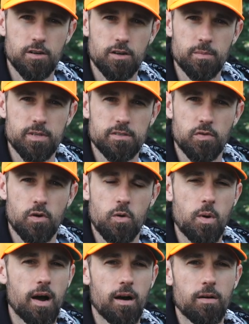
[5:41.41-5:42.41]
tournaments for a
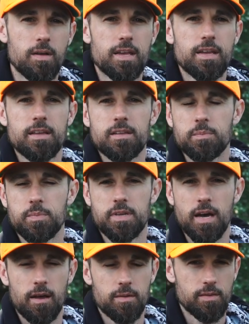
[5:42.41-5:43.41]
while,
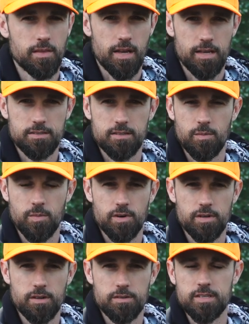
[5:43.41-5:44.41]
got in the last number
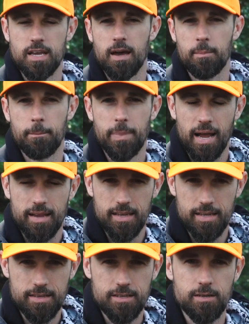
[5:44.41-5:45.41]
of years, got back
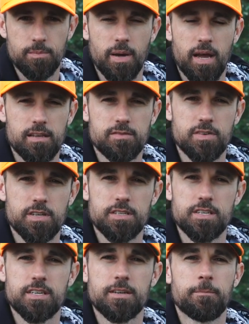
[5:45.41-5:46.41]
into bass
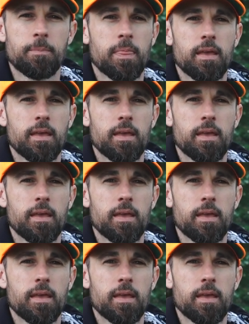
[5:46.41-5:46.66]
fishing,